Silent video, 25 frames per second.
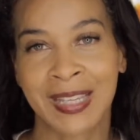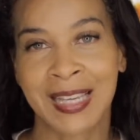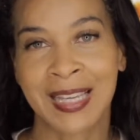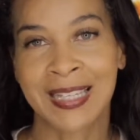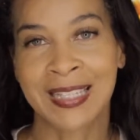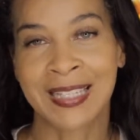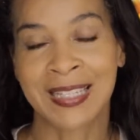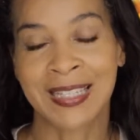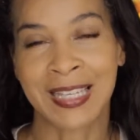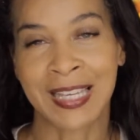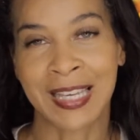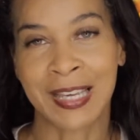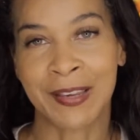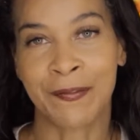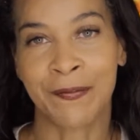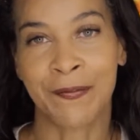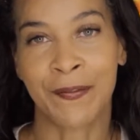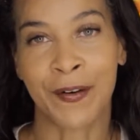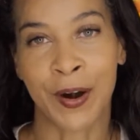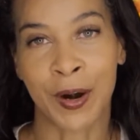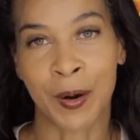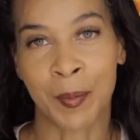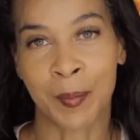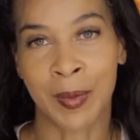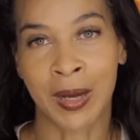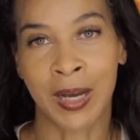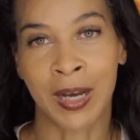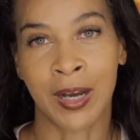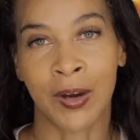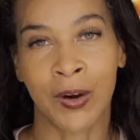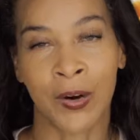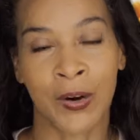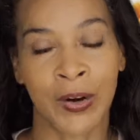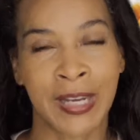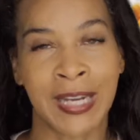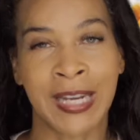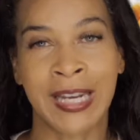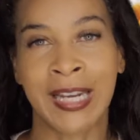C Serums
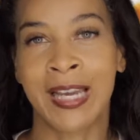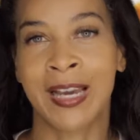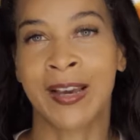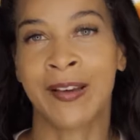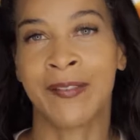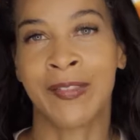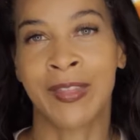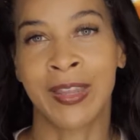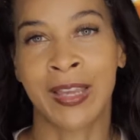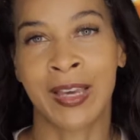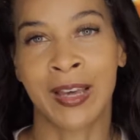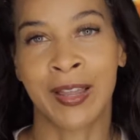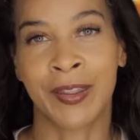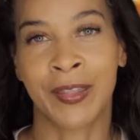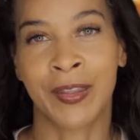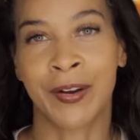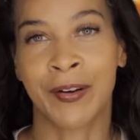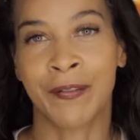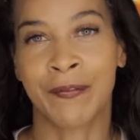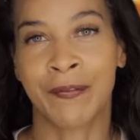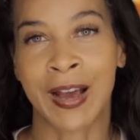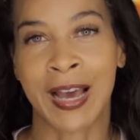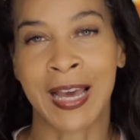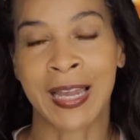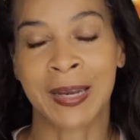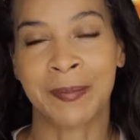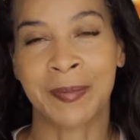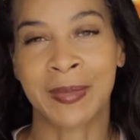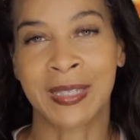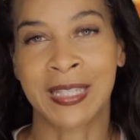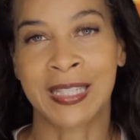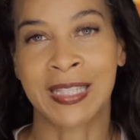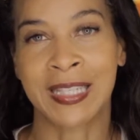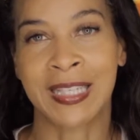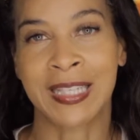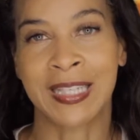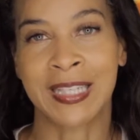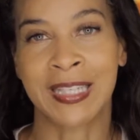or any of the other vitamin
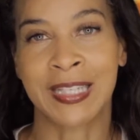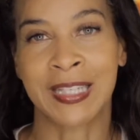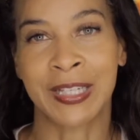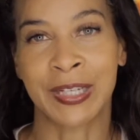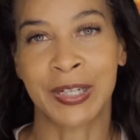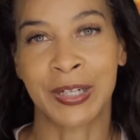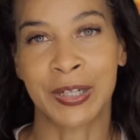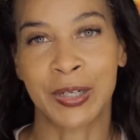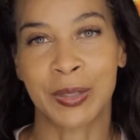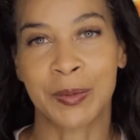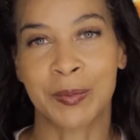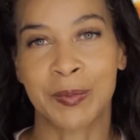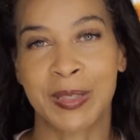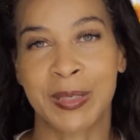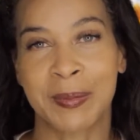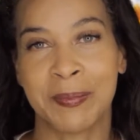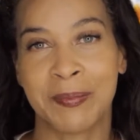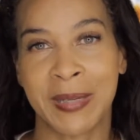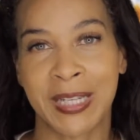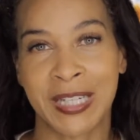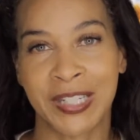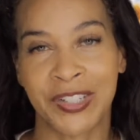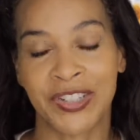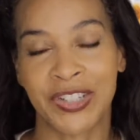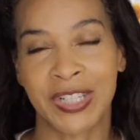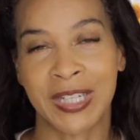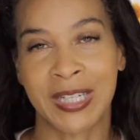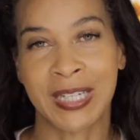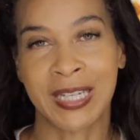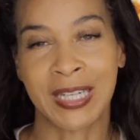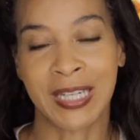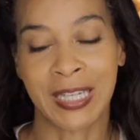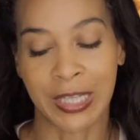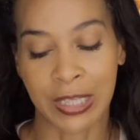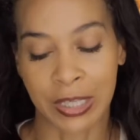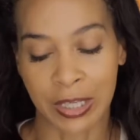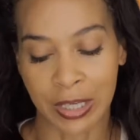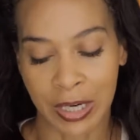C serums mentioned
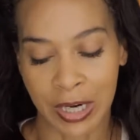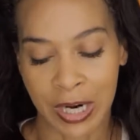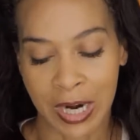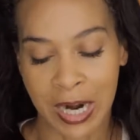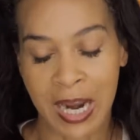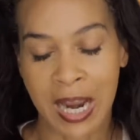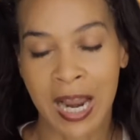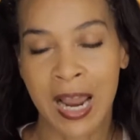here.